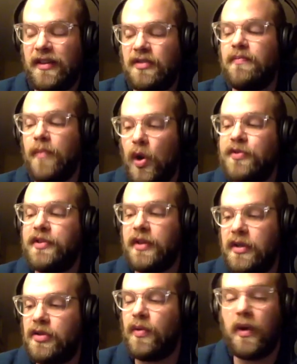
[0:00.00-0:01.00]
mostly
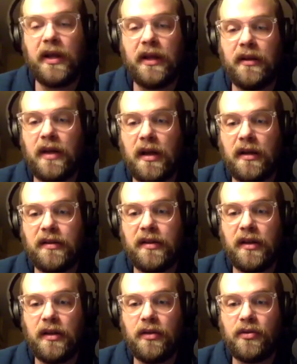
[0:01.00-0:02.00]
in
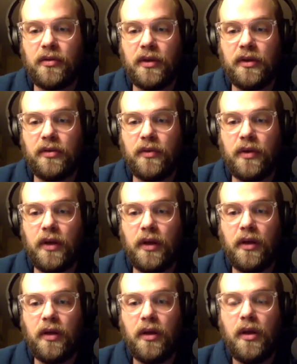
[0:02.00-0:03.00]
2019, 2020,